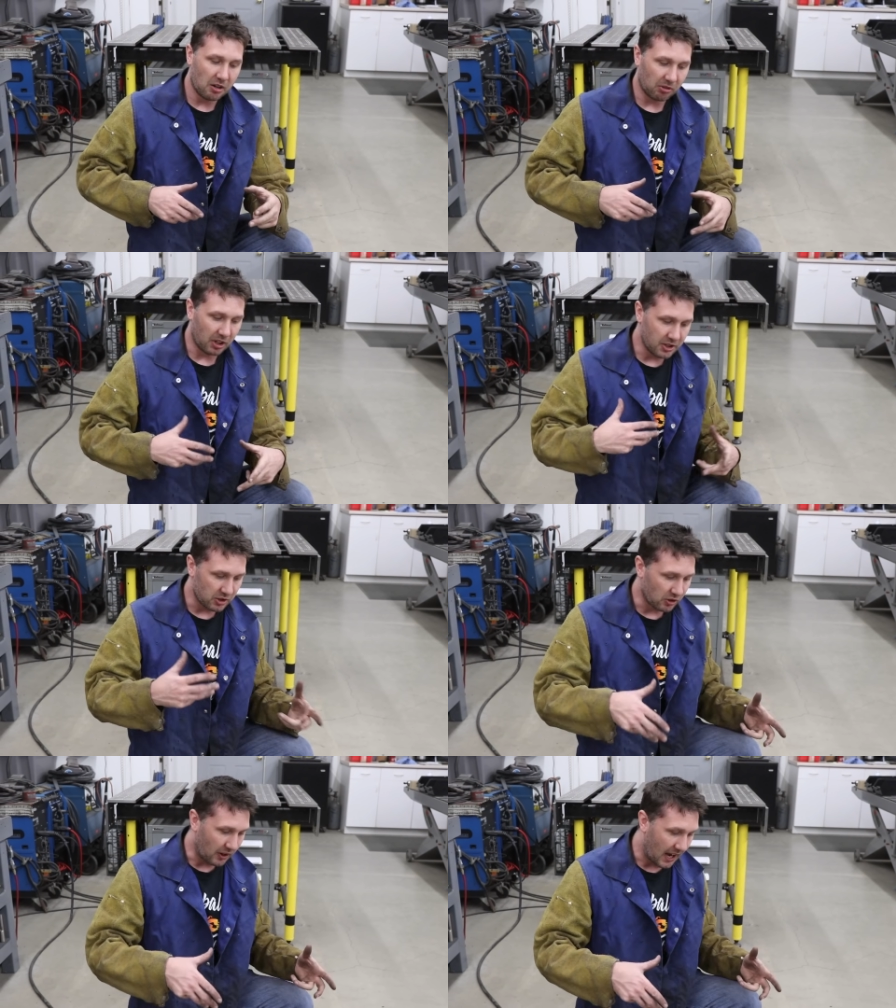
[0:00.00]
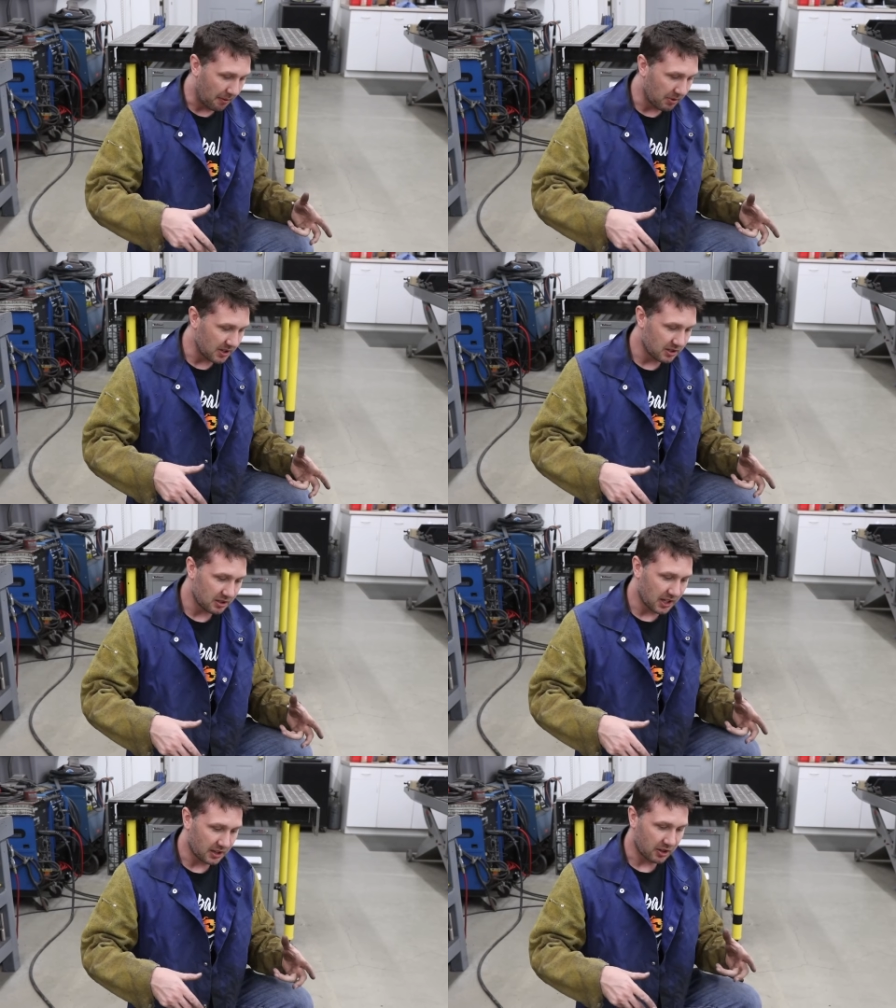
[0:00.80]
Well, it just so
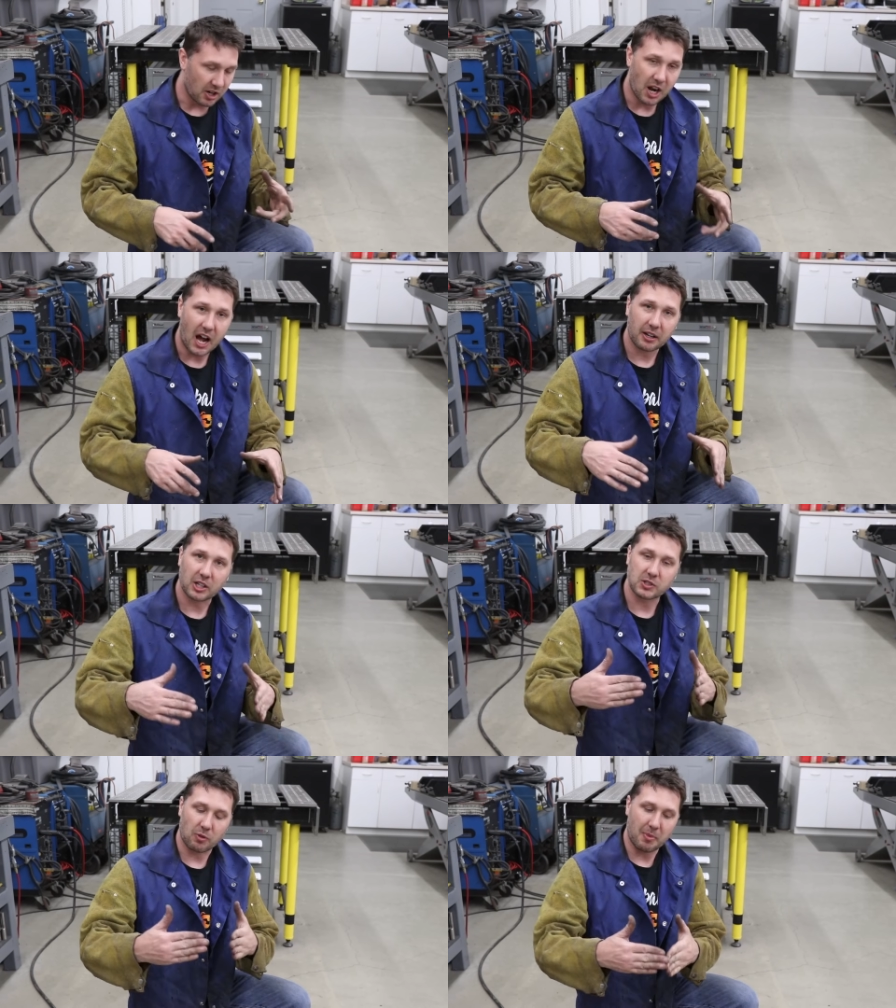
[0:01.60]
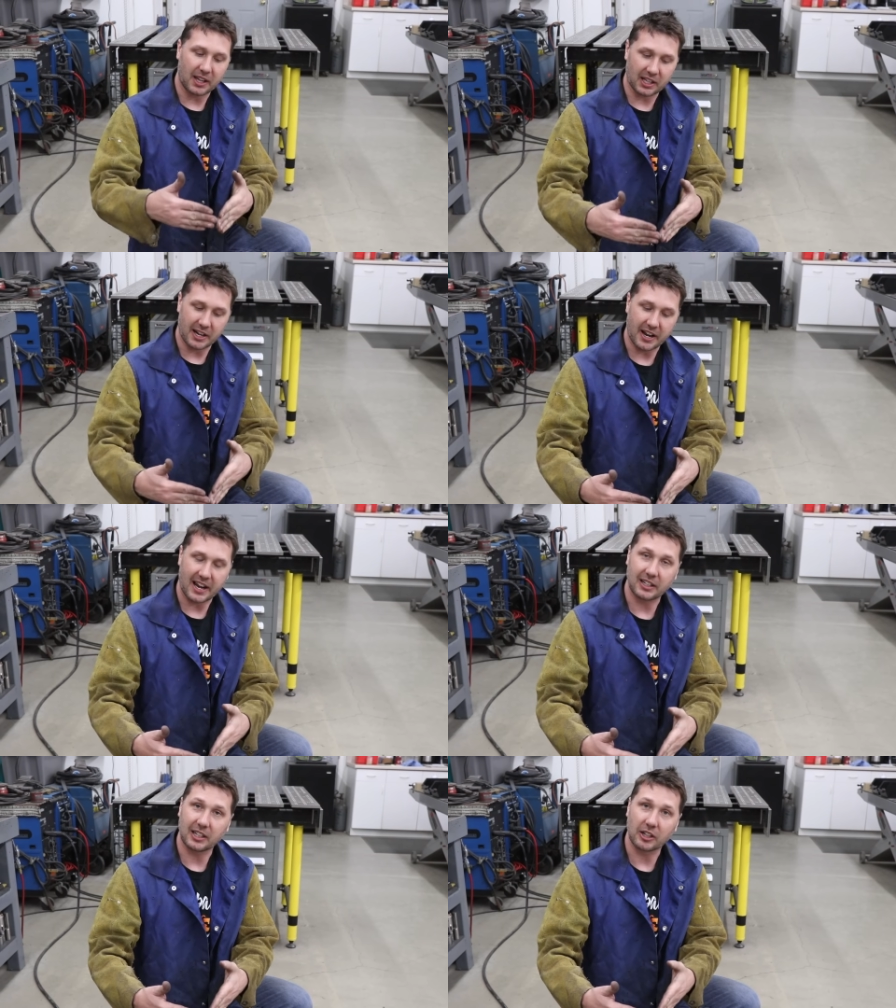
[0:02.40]
happens that they're not, because we're making a
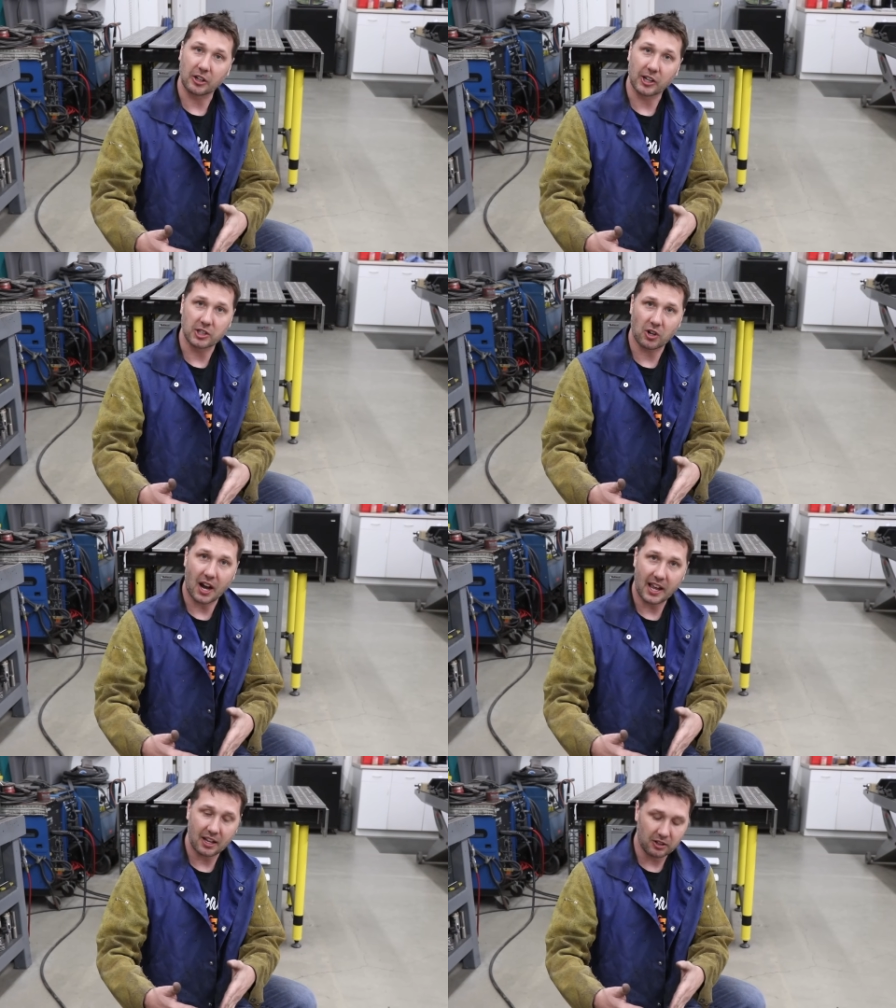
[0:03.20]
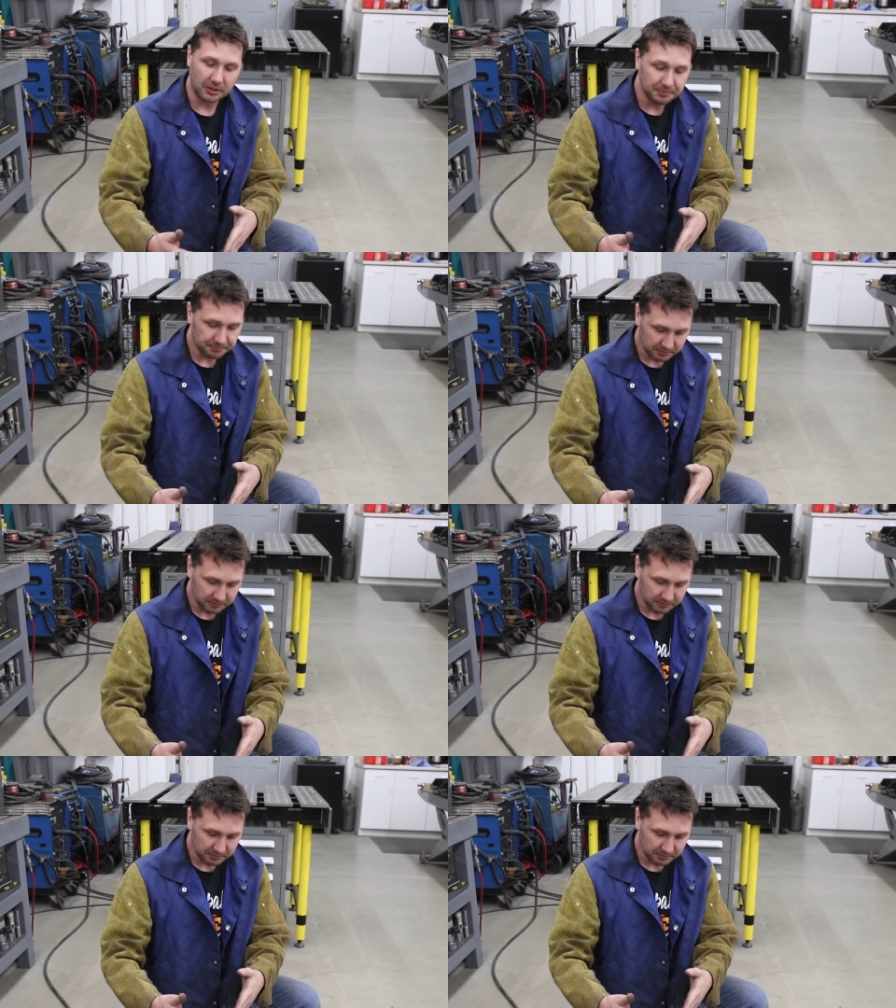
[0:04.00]
90-degree triangle,